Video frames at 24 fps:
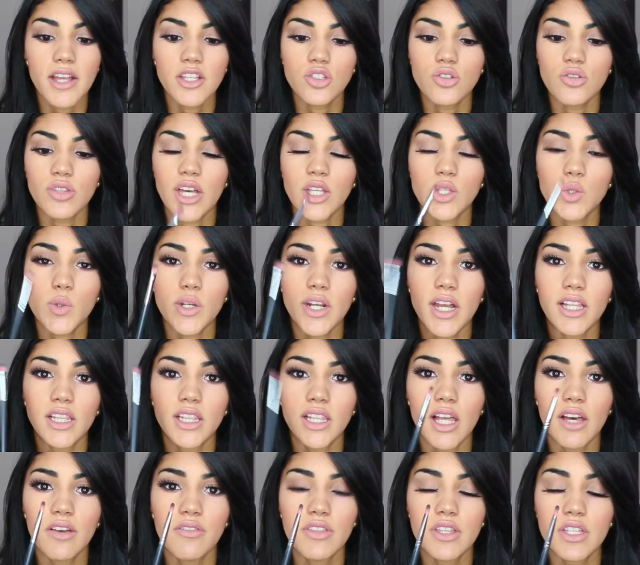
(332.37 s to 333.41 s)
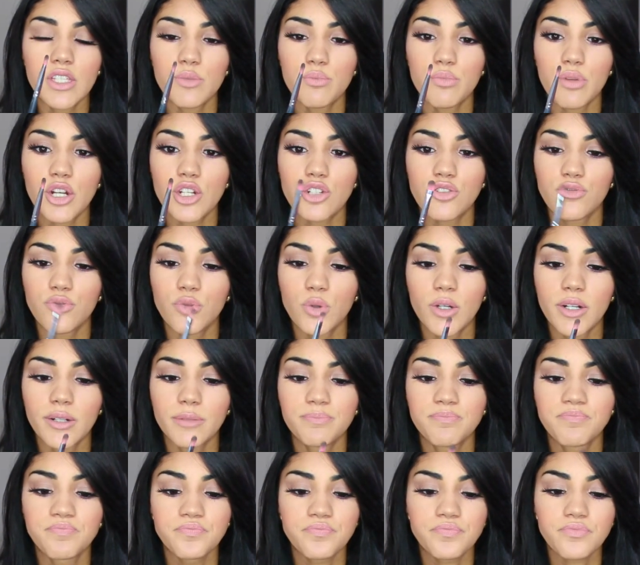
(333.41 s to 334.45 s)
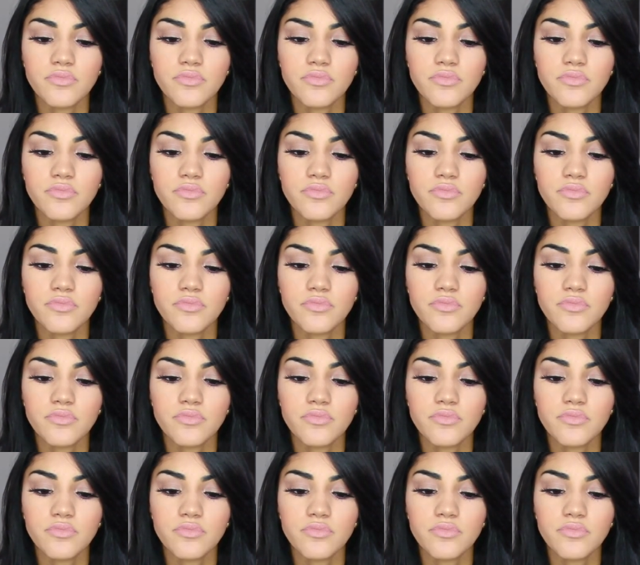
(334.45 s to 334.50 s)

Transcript: So that's what I love this brush for.